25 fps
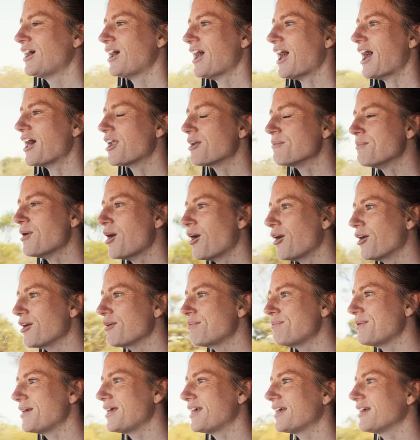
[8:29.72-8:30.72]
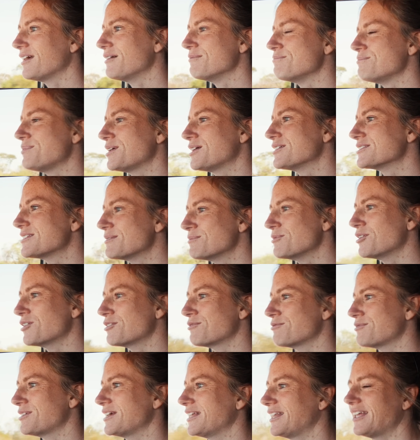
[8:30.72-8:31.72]
And I'm hoping, because I'm not
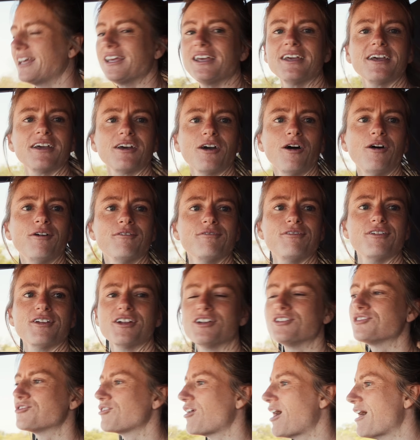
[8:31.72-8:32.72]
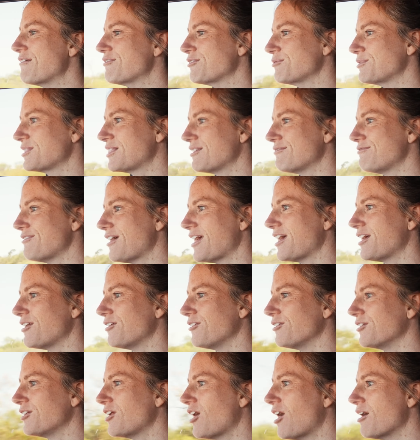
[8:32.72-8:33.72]
a really confident driver with the van
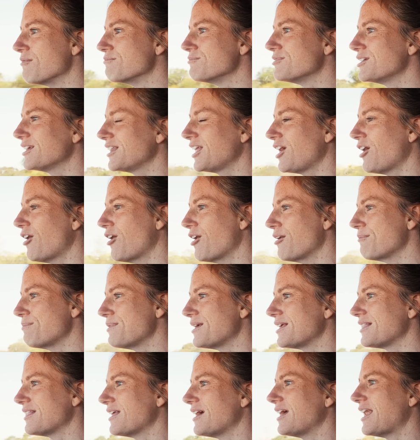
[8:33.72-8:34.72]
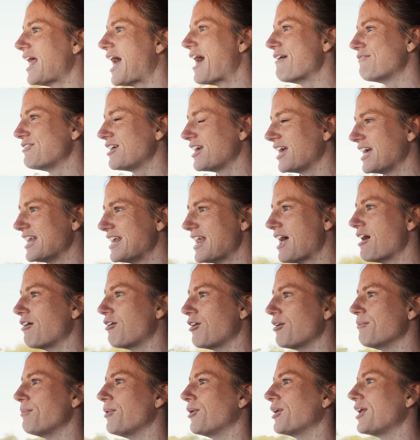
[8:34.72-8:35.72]
on, I'm really hoping that having a
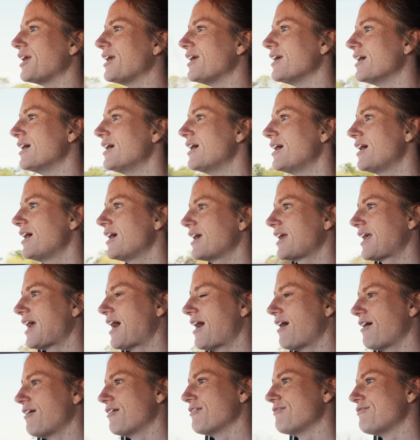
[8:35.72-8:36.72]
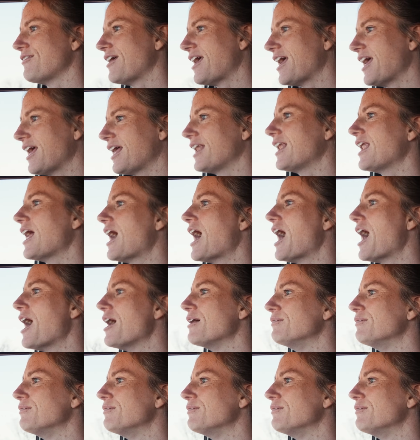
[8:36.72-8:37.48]
narrow body Caravan